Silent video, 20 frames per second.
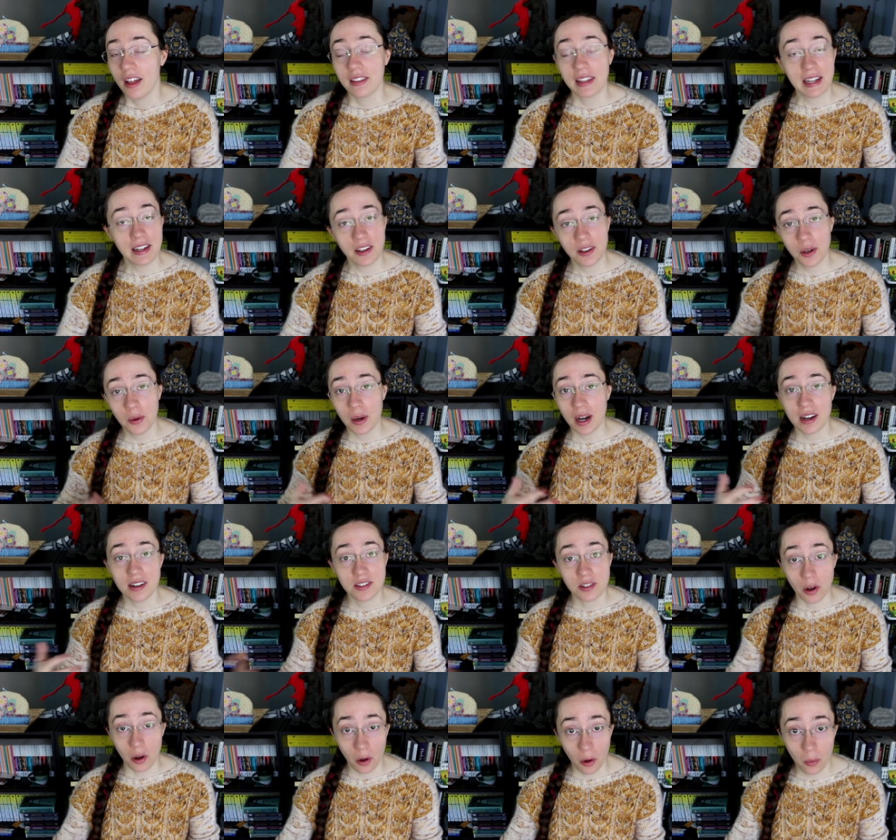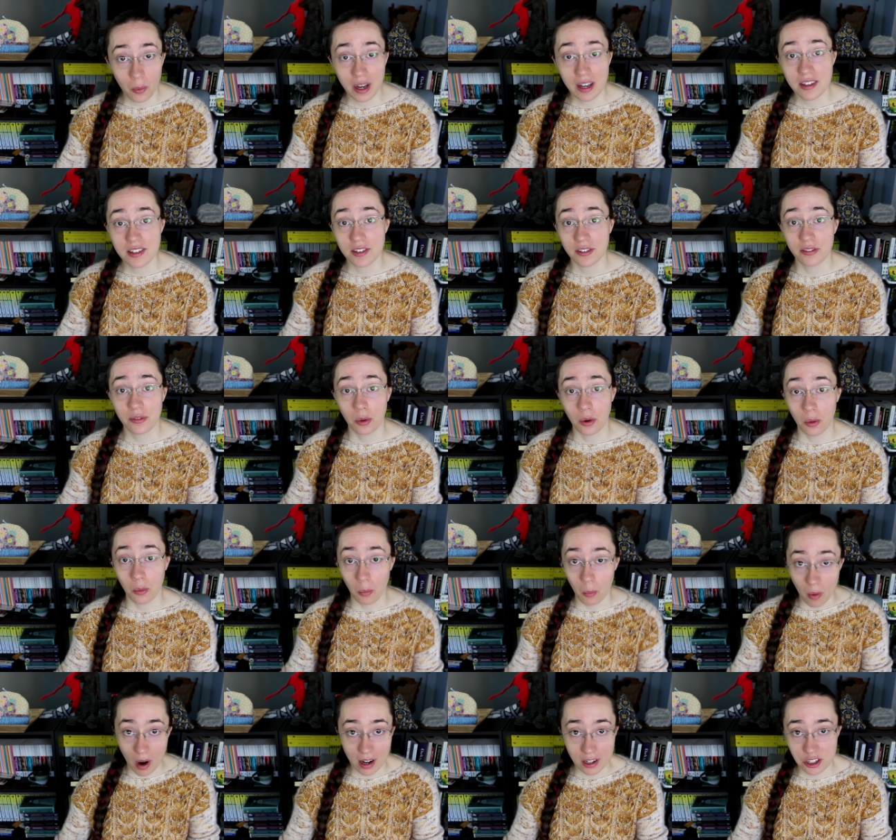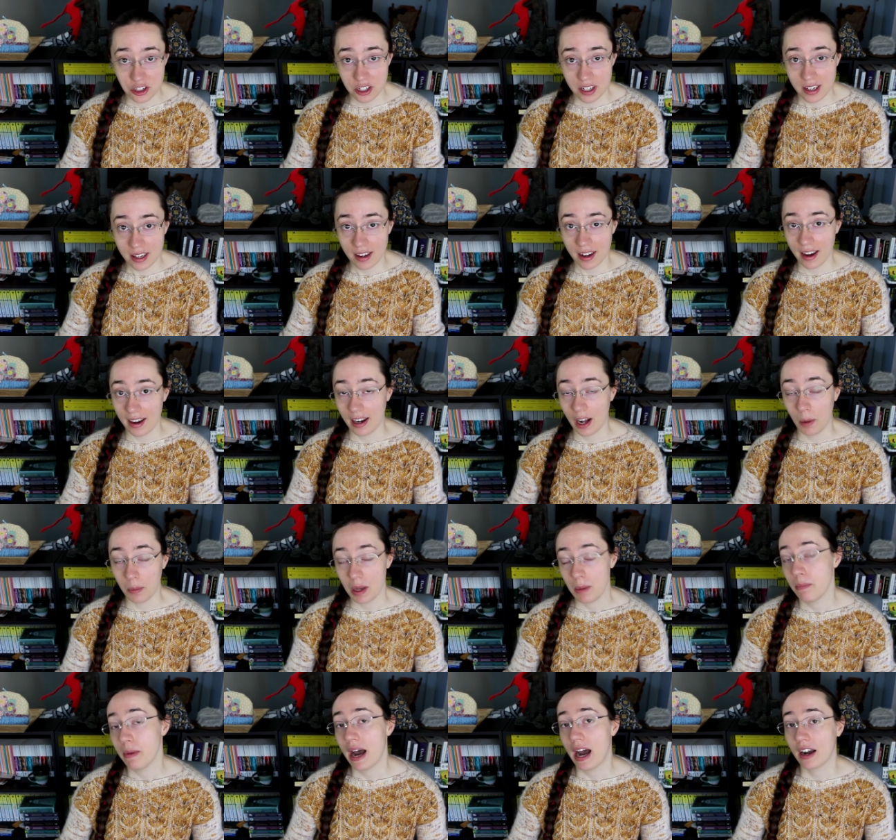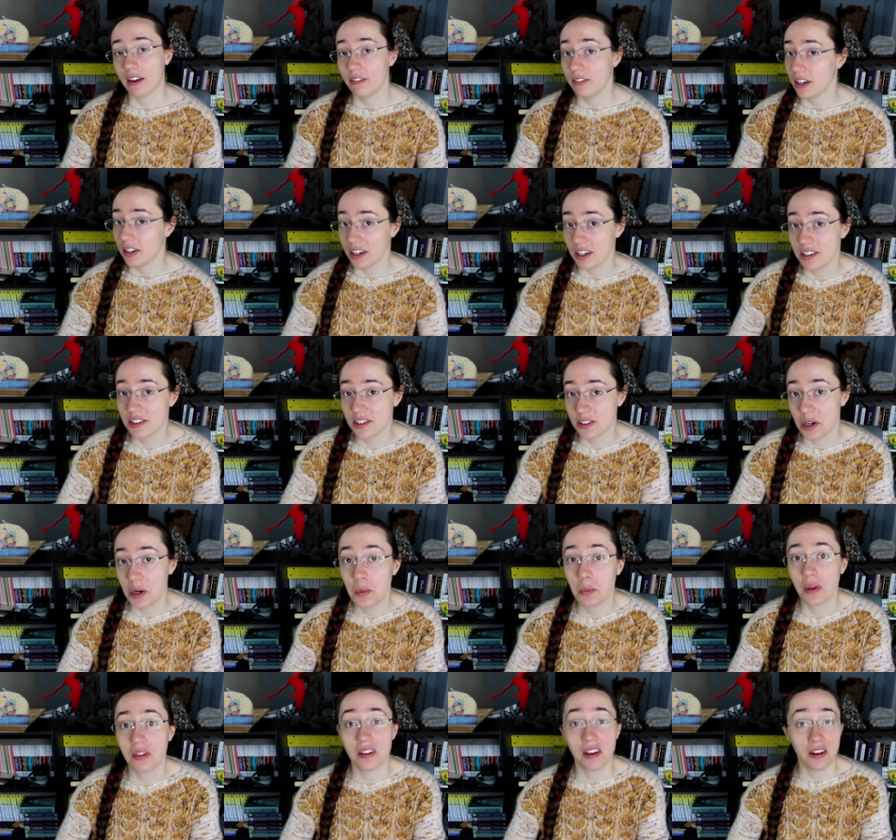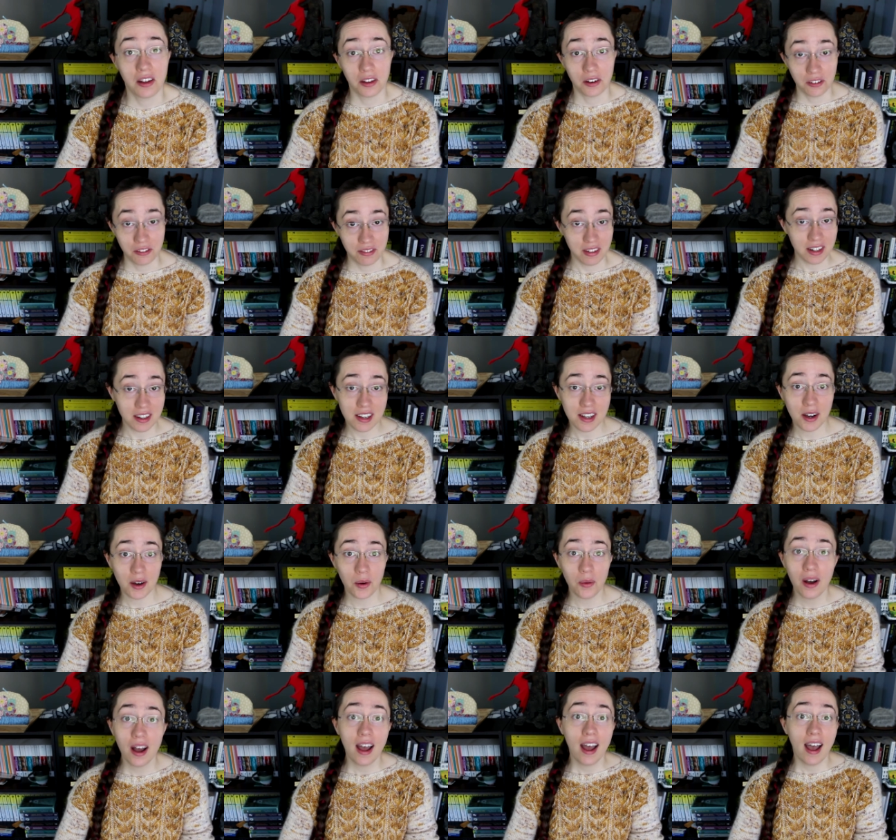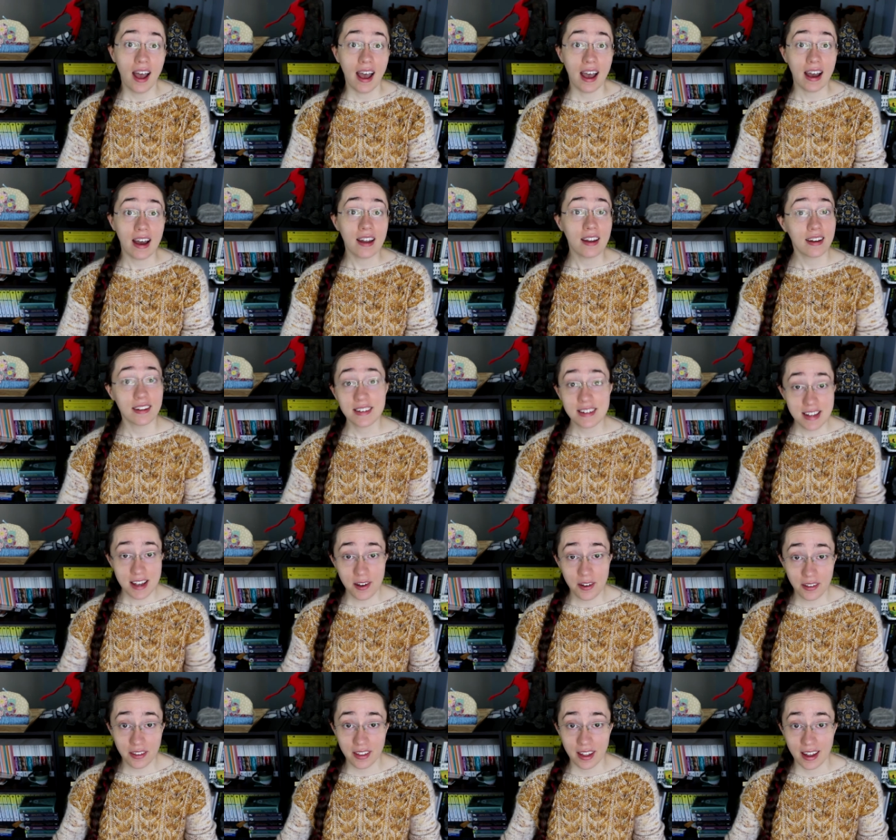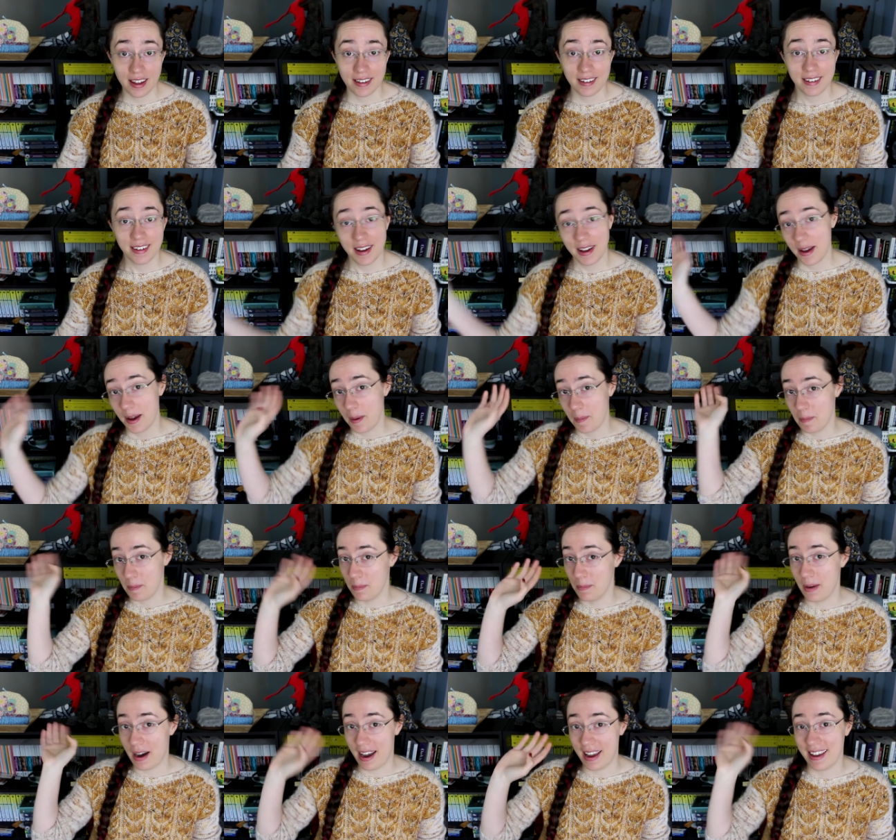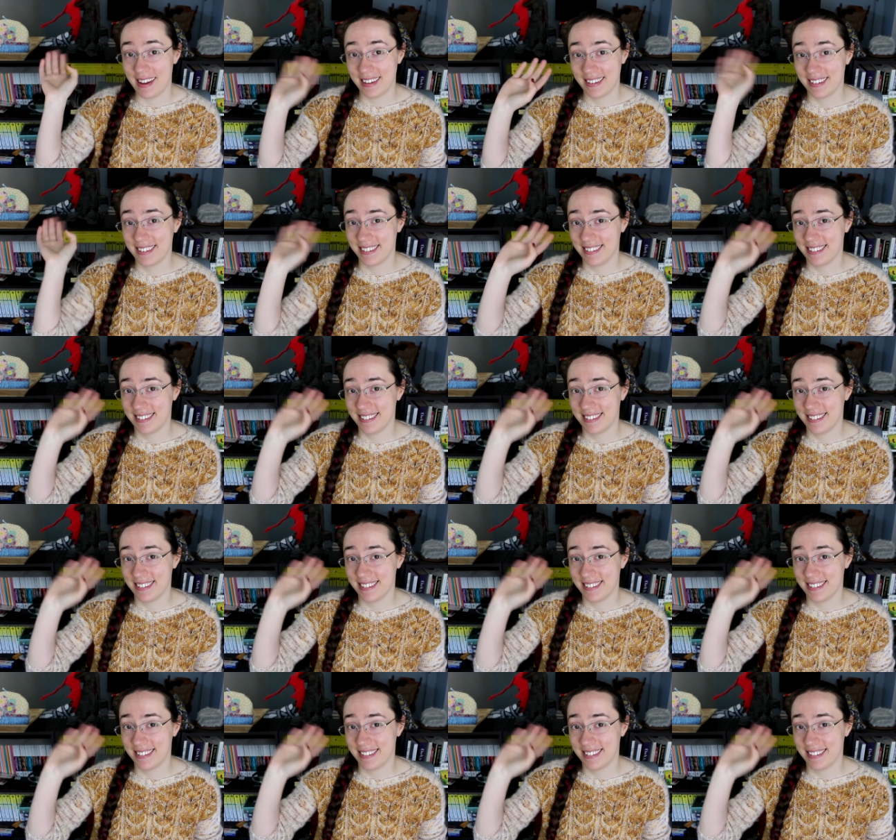Thank you as always for watching, and I'll be back very soon with another video. And until then, bye.